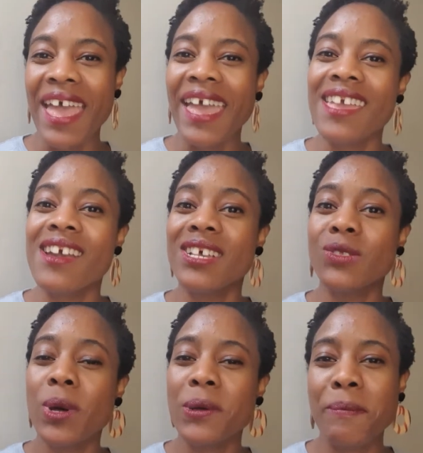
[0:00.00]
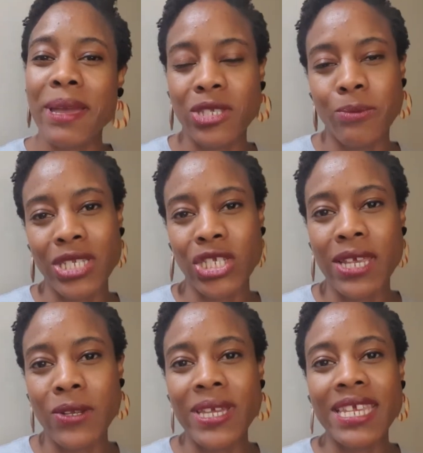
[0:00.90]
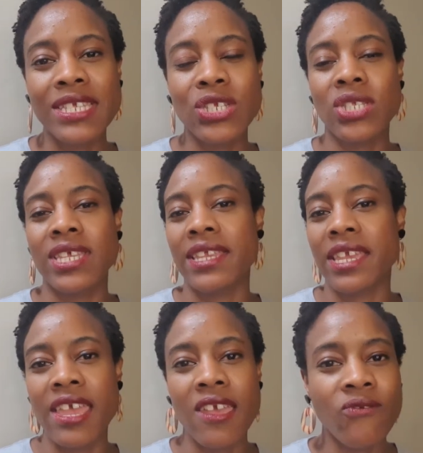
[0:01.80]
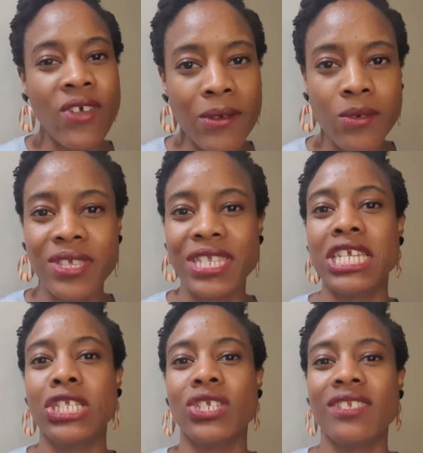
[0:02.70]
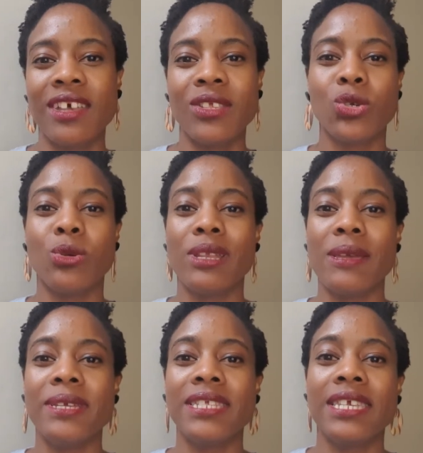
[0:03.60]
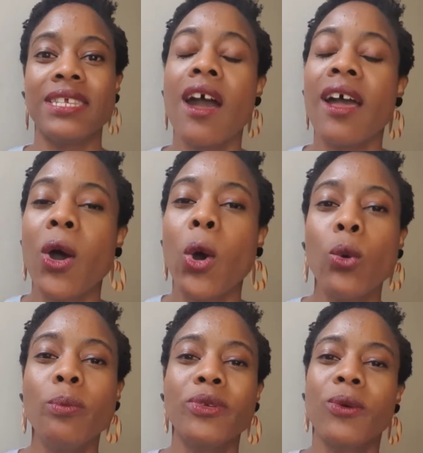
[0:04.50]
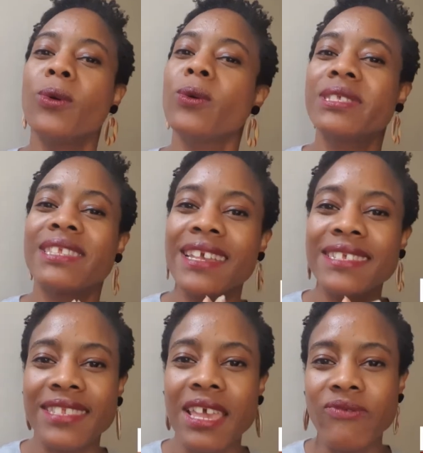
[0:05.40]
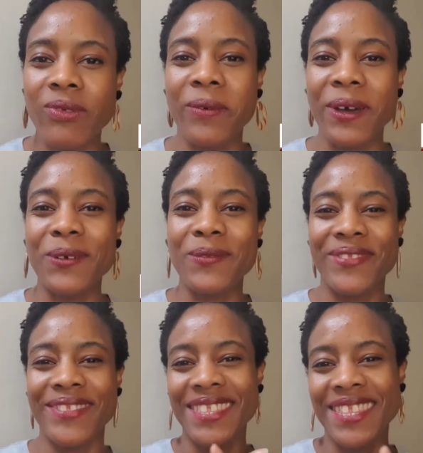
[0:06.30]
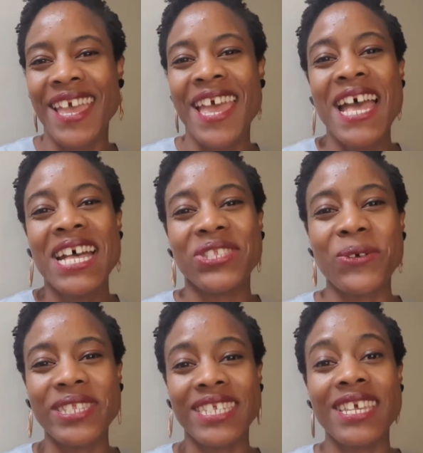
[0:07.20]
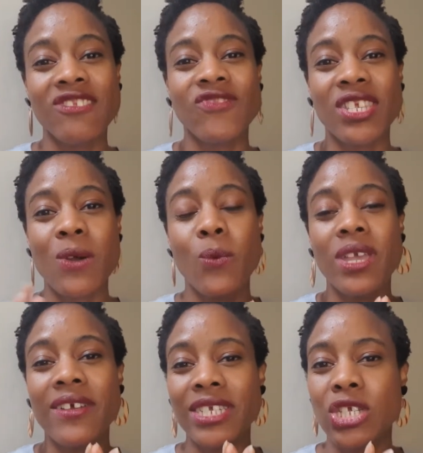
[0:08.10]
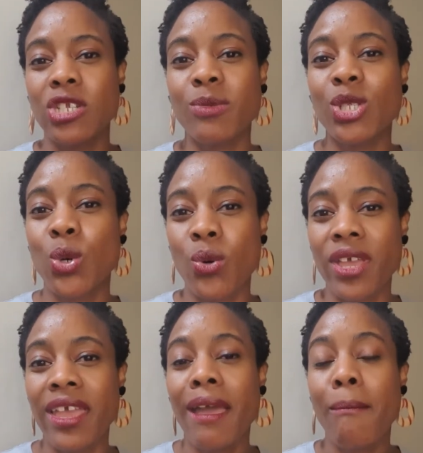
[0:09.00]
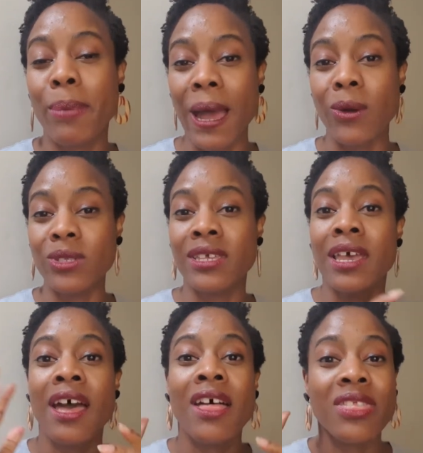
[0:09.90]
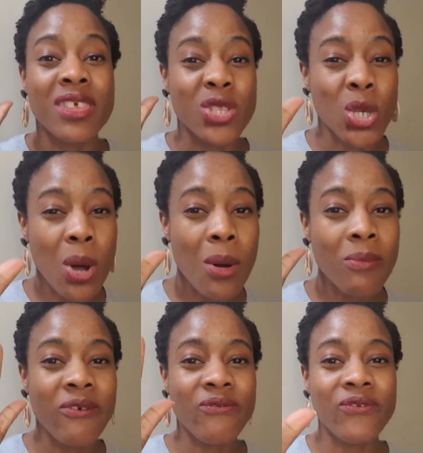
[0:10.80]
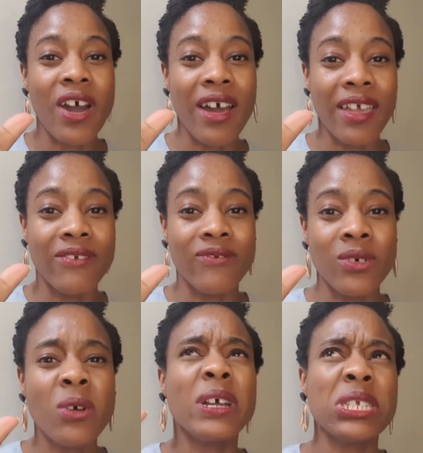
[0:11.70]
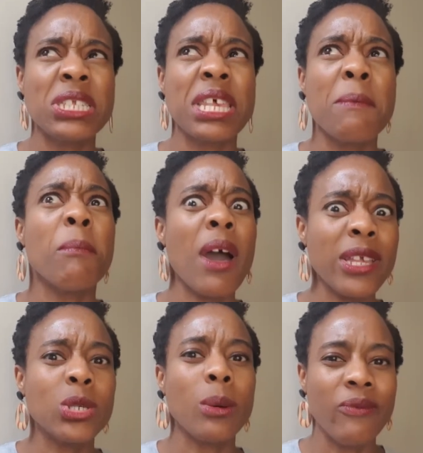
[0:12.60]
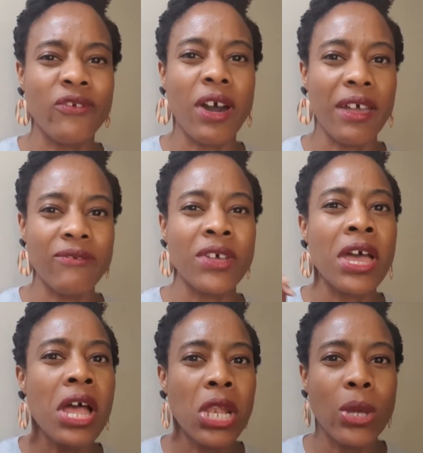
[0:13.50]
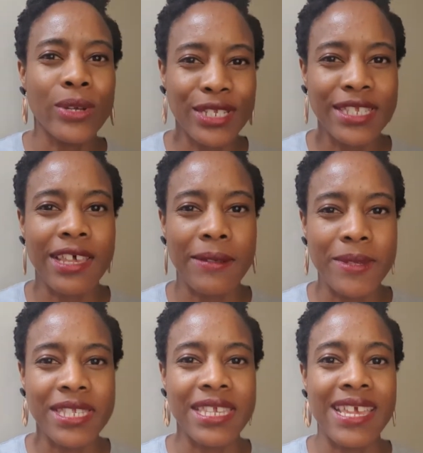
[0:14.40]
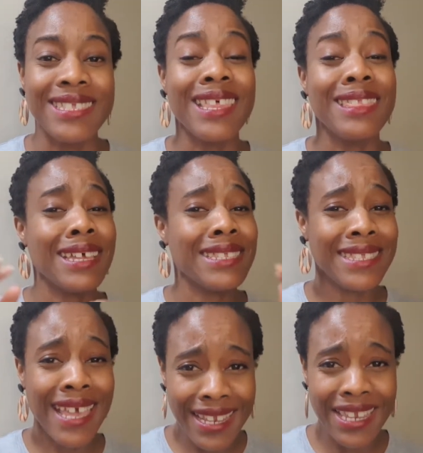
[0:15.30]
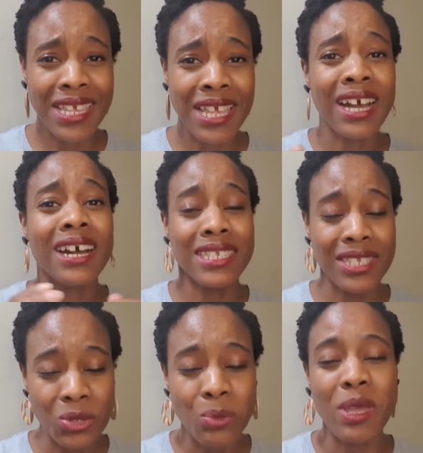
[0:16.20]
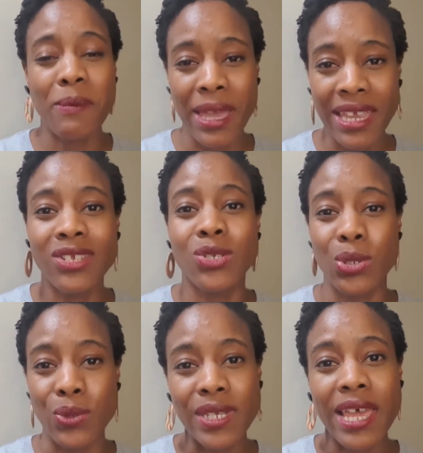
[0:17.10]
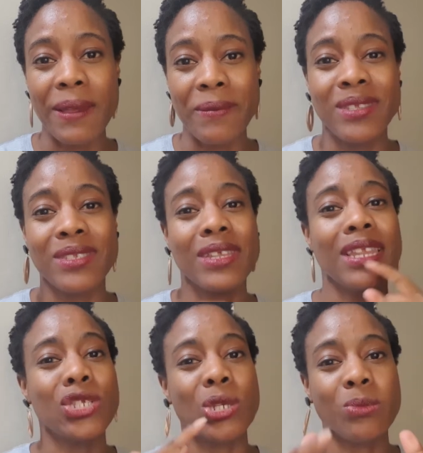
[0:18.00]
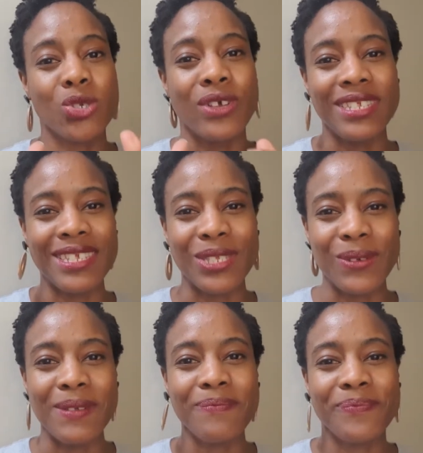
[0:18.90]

Hey guys, welcome back to my channel. It is just Tanya here, founder of the TNG Designs Group Limited. I hope you're all staying safe and well. So in today's video, we are actually going to be talking about the top 5, or I should say my top 5 logo design mistakes that sadly are still being made today. So let's jump straight into it.